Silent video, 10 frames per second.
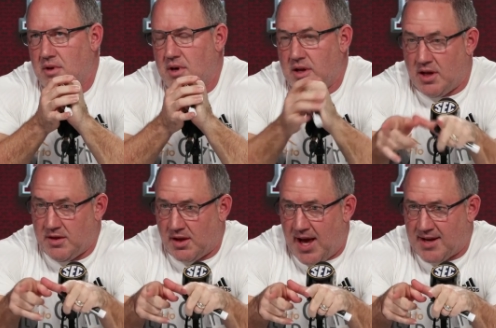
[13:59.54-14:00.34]
And then
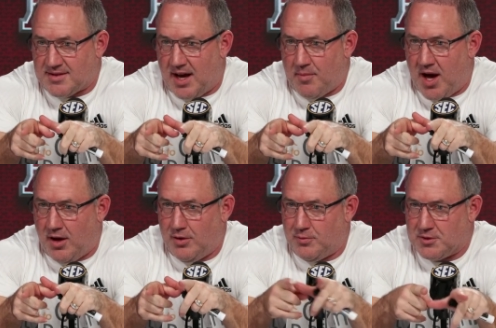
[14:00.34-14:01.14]
the last time
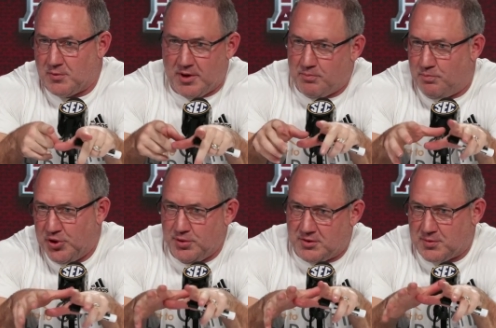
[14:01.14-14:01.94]
out was when
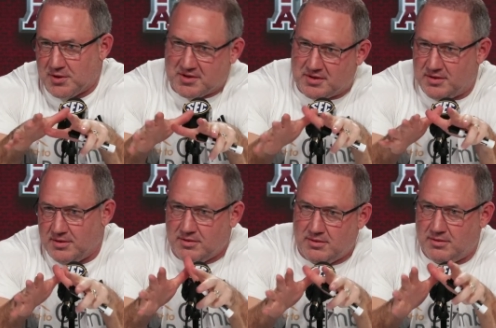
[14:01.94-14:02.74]
Boots was
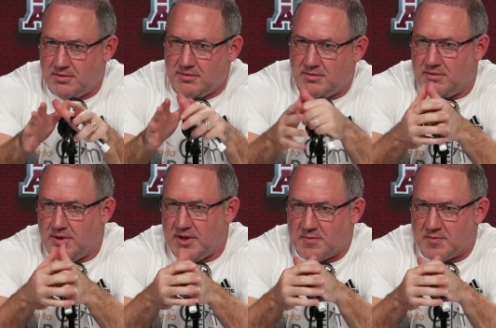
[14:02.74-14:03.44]
his